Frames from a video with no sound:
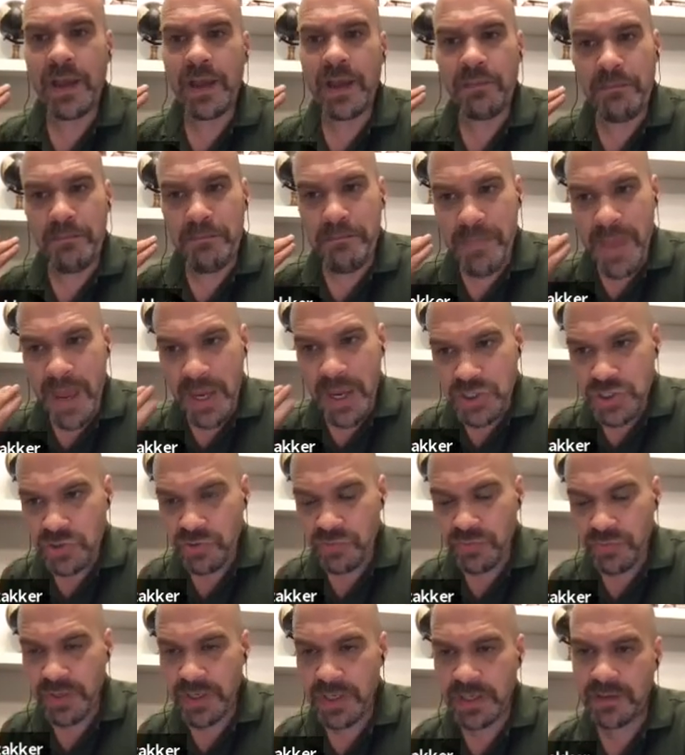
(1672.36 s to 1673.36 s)

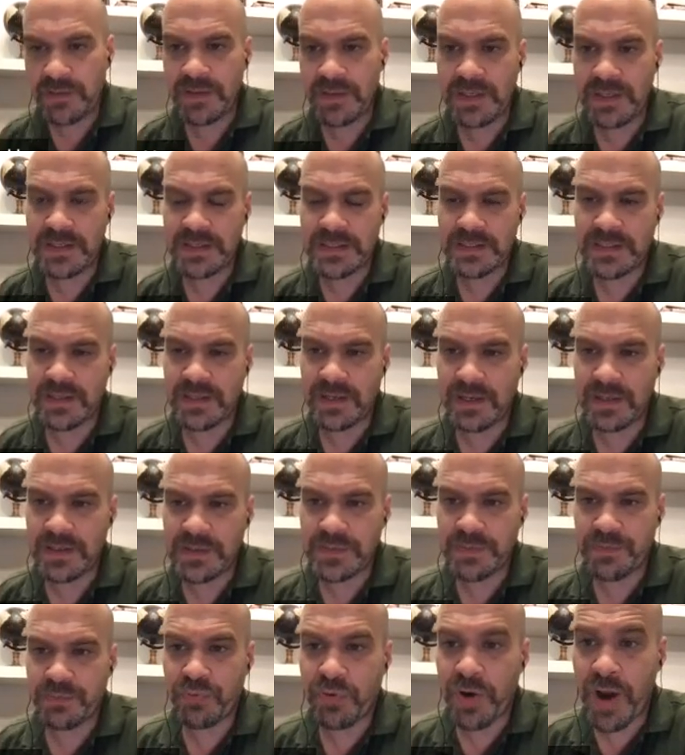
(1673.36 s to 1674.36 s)
measuring these
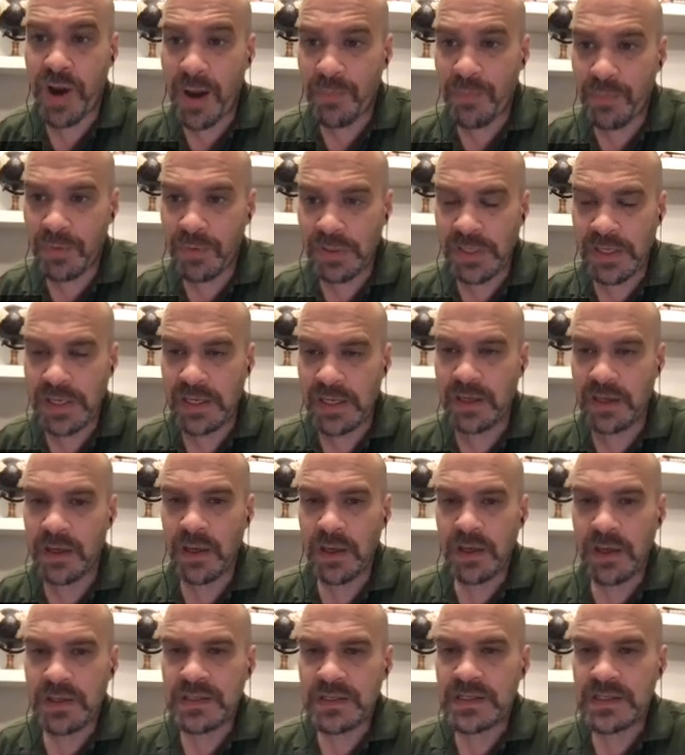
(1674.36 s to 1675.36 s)
things properly,
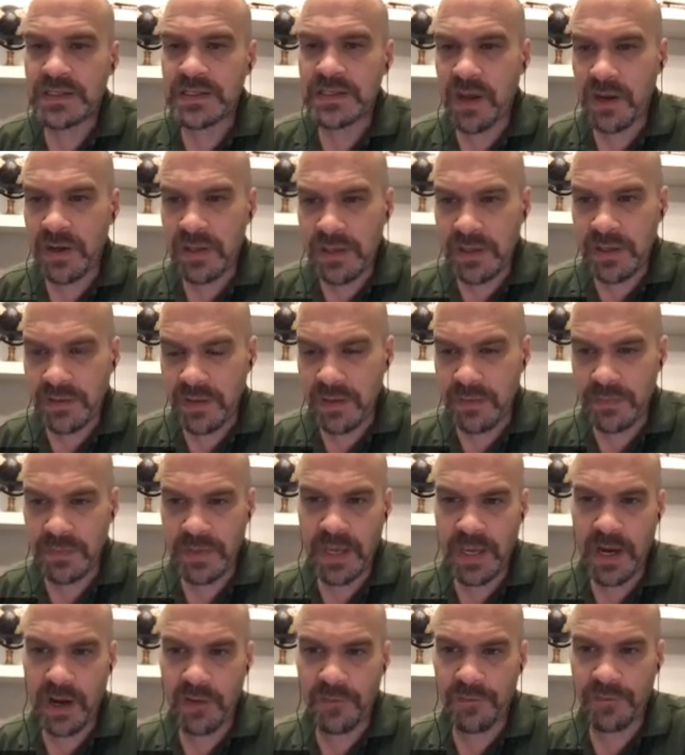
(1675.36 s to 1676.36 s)
studying them
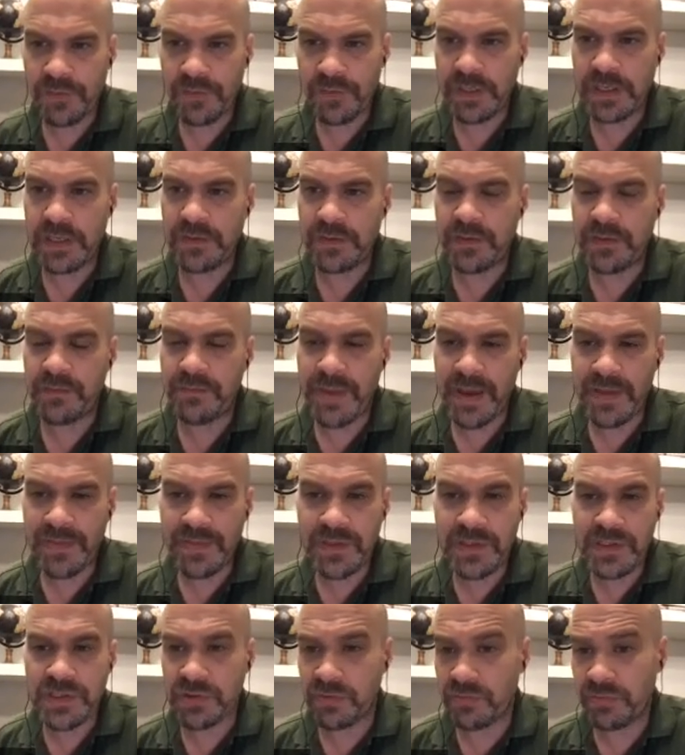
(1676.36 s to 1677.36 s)
carefully. The
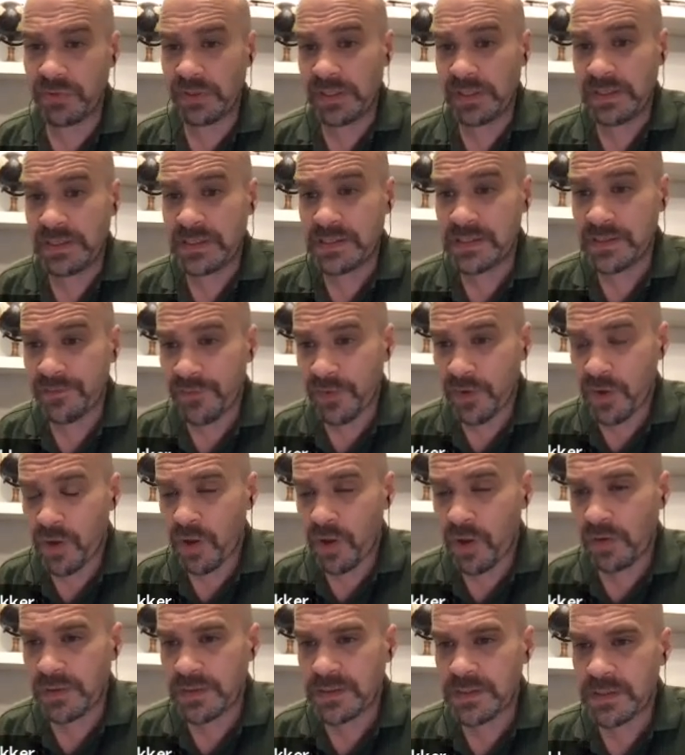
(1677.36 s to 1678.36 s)
methods are really
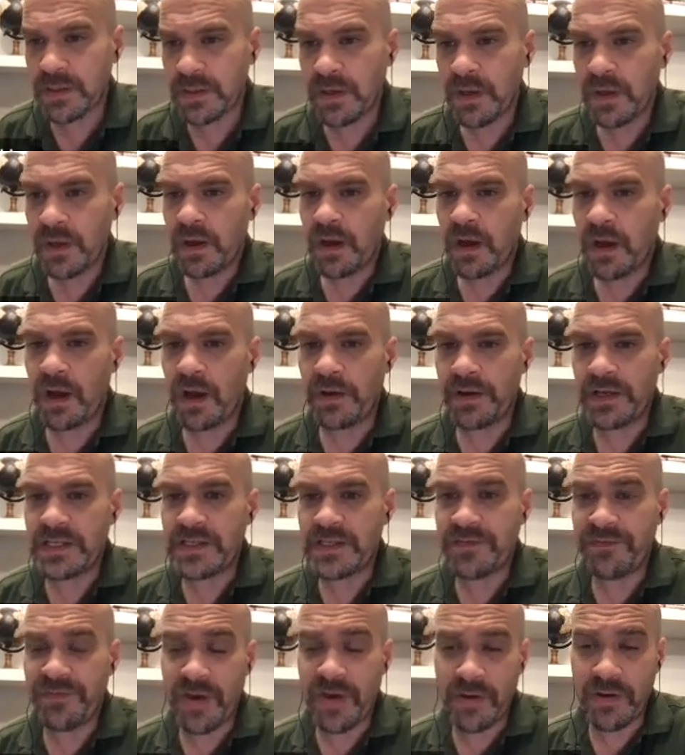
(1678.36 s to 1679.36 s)
difficult.
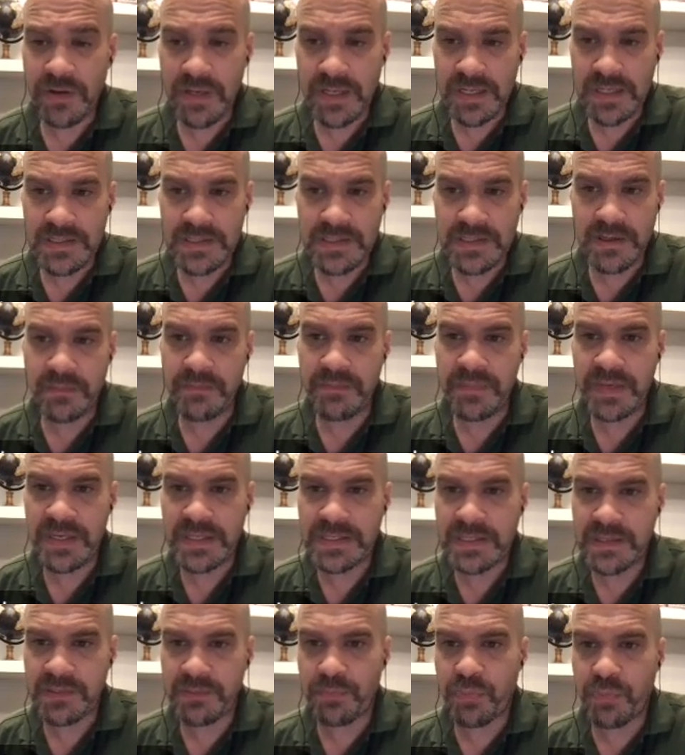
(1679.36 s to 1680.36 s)
It's very easy to
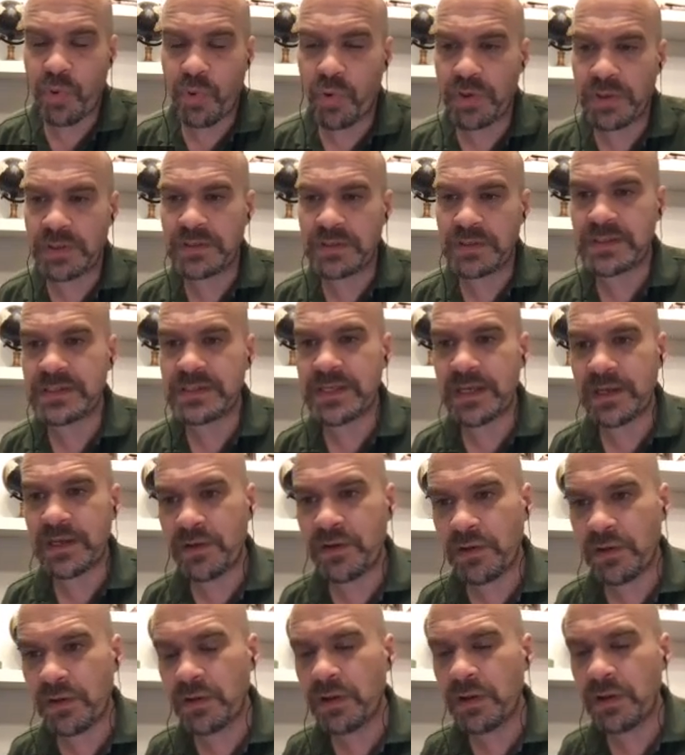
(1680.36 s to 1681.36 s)
miss important
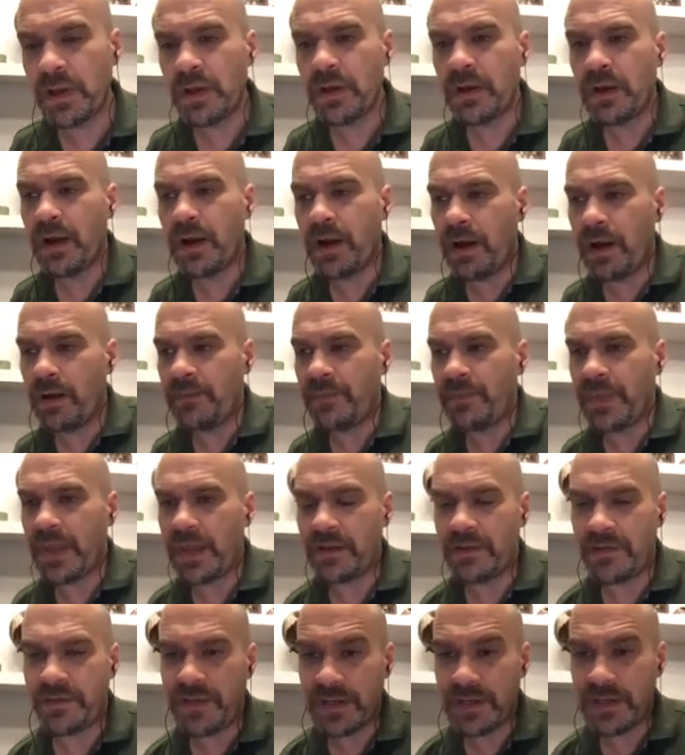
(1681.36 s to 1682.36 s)
signal
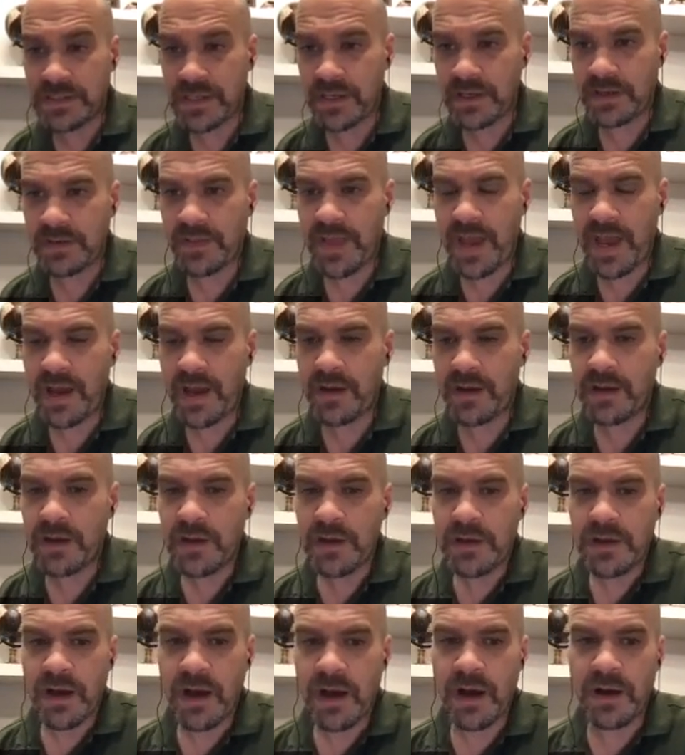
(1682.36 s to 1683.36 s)
and things like that.
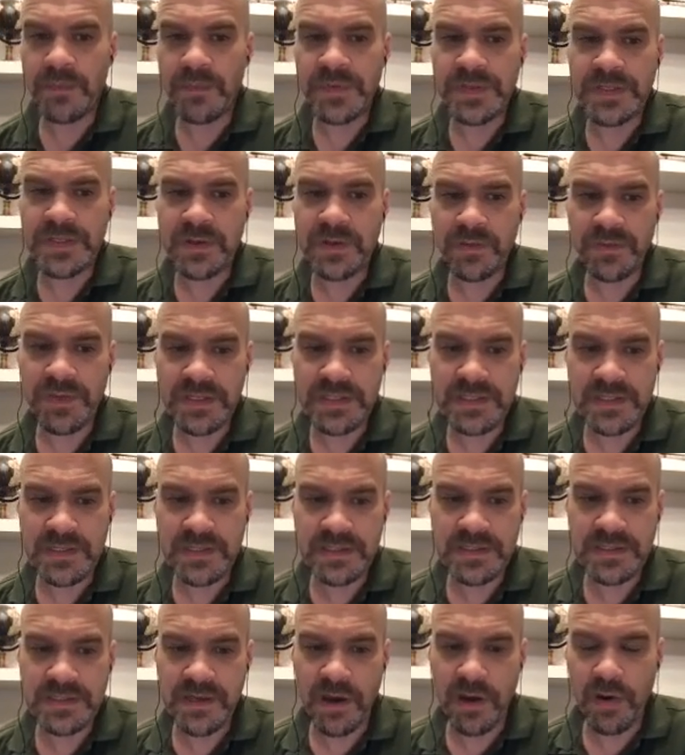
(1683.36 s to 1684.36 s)
So this
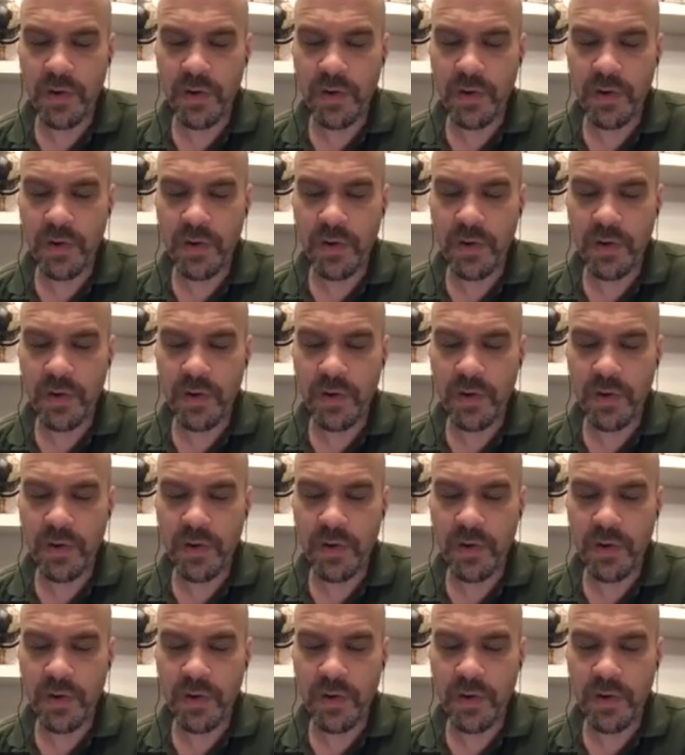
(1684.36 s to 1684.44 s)
is